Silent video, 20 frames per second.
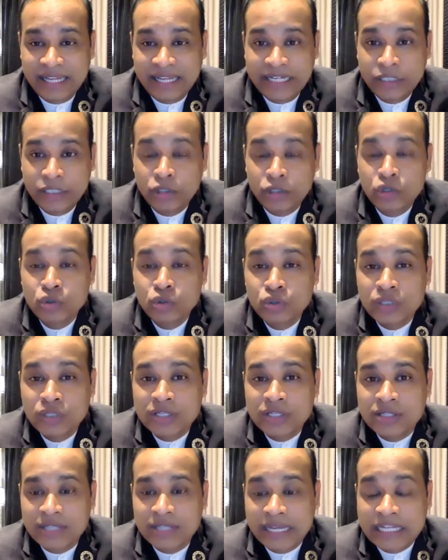it
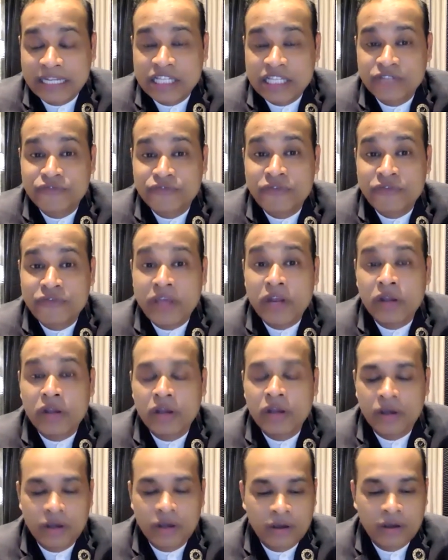loses its
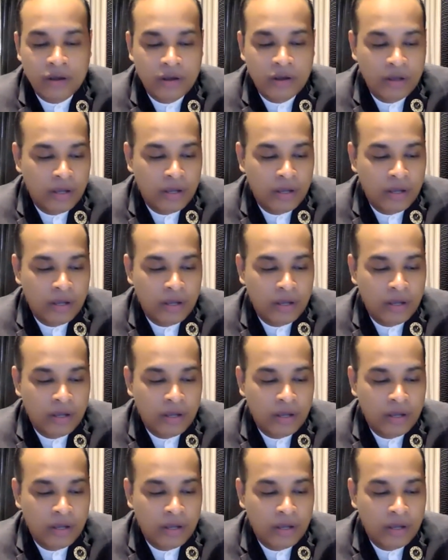the